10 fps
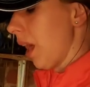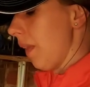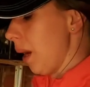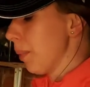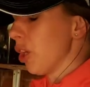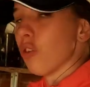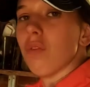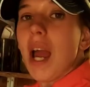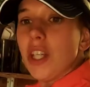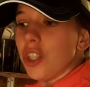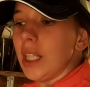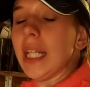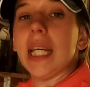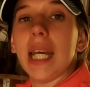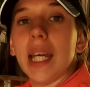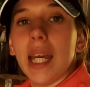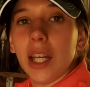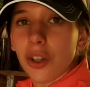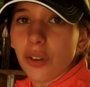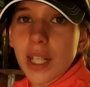then I'm going to gradually
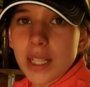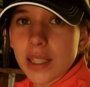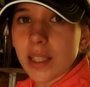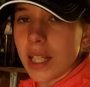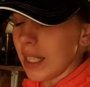increase the